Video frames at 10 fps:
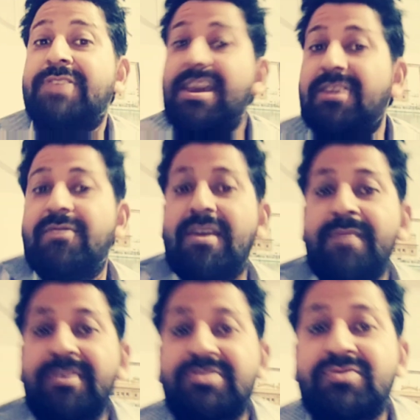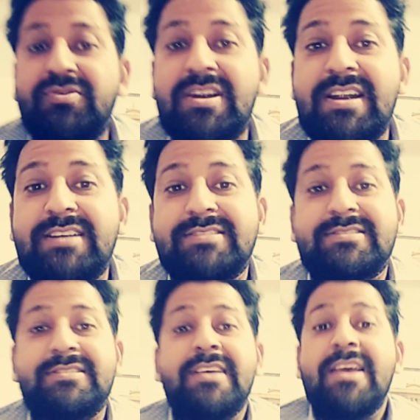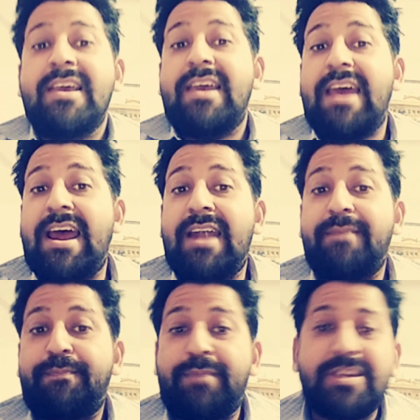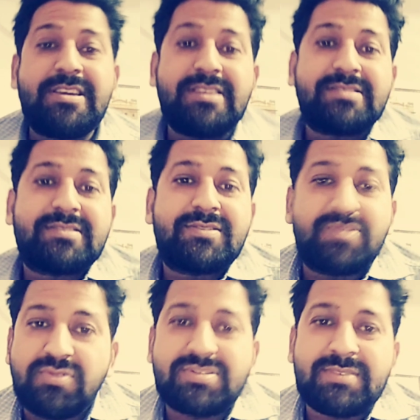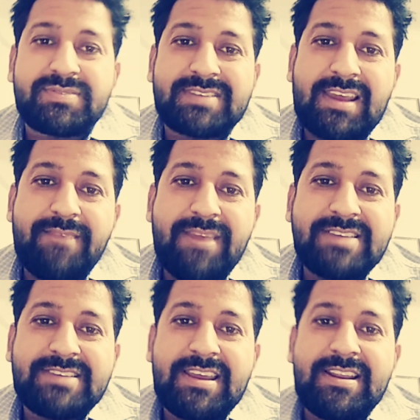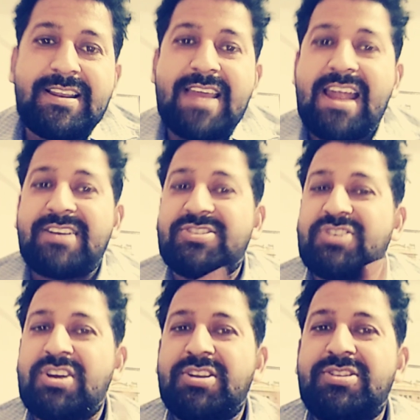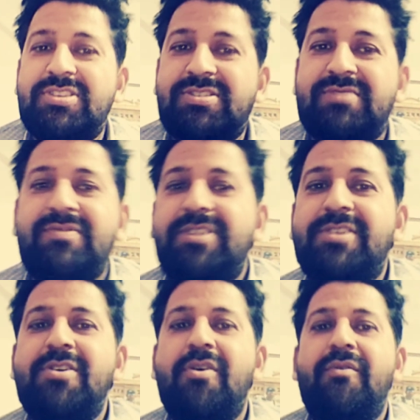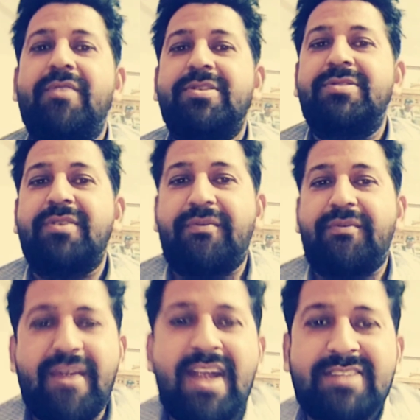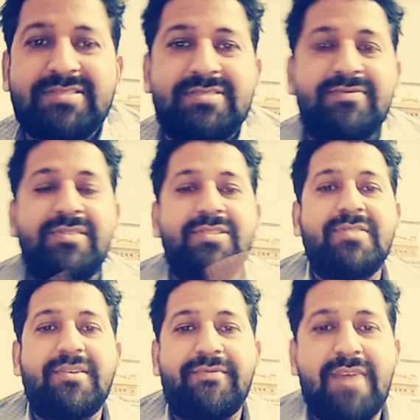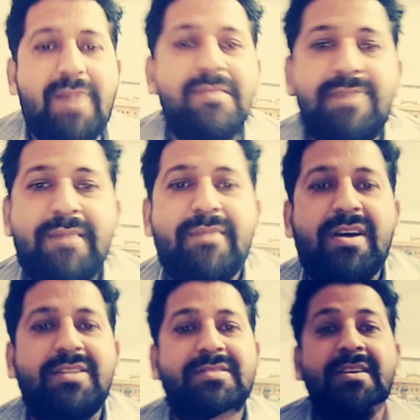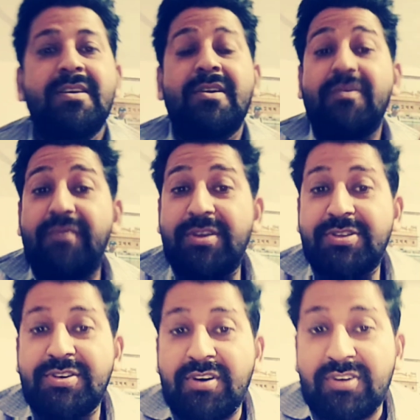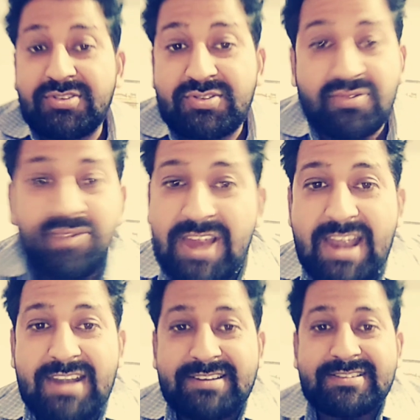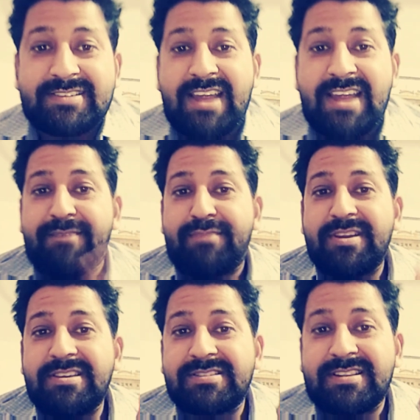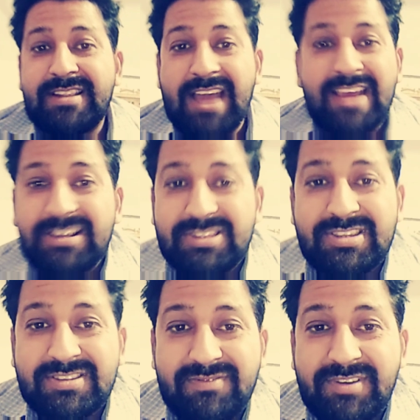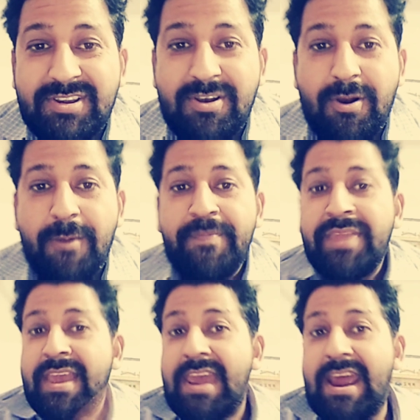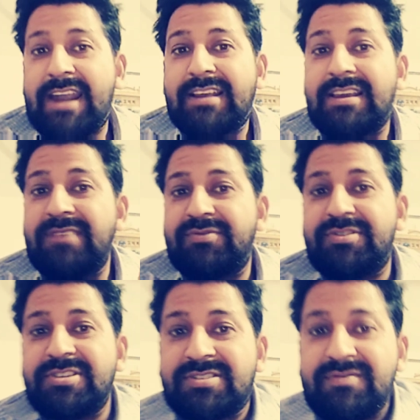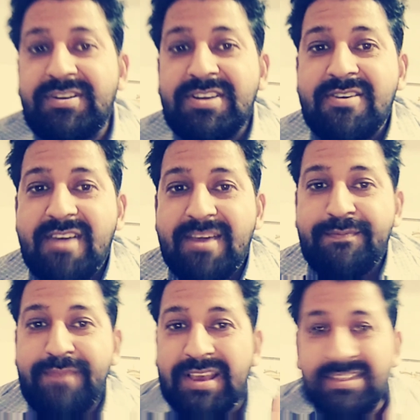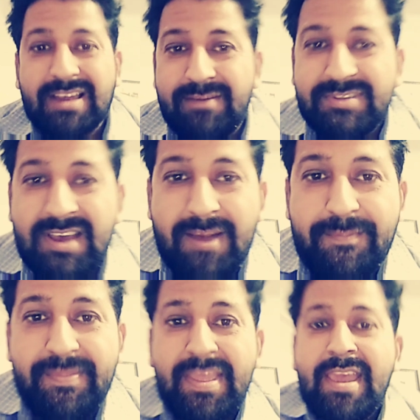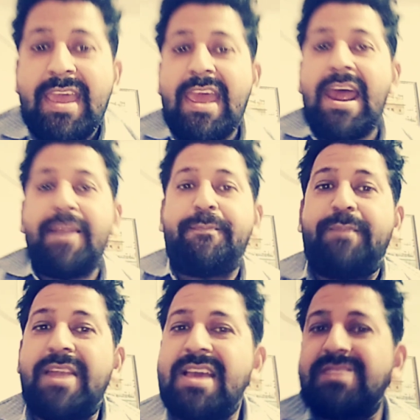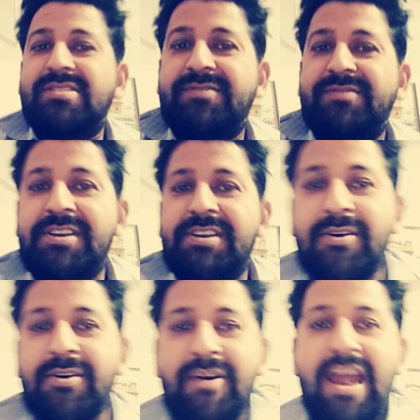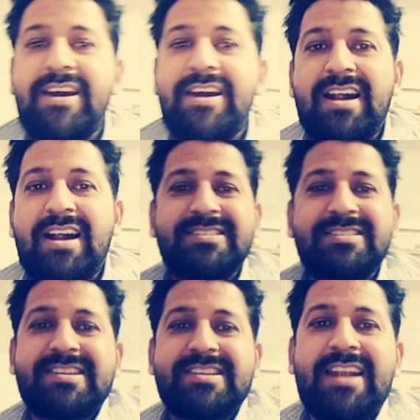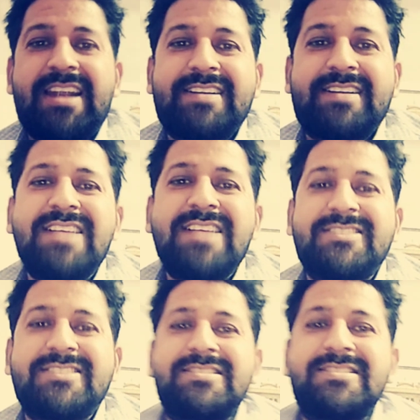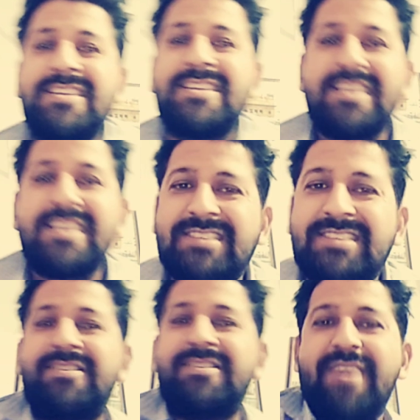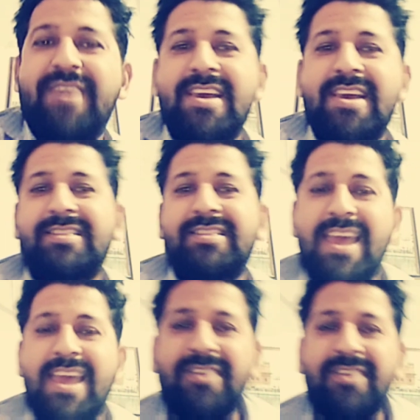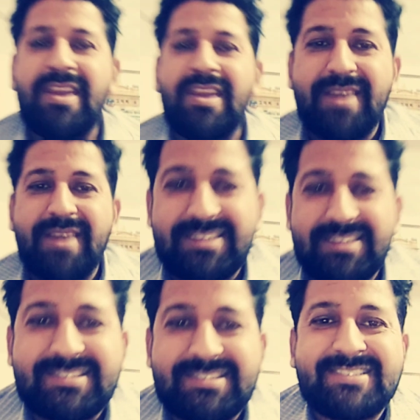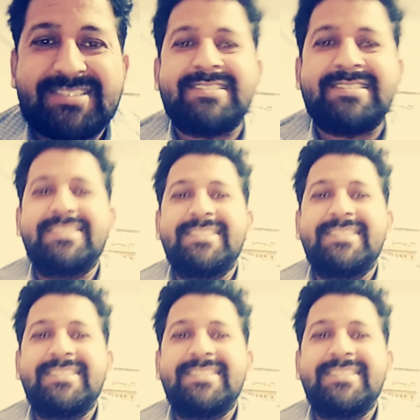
Thank you very much students, and please do subscribe my channel and share this video with your friends, with your family members, with your students, and please like this video and give this video a big thumbs up and play this video and understand tenses in easy way. Thank you very much.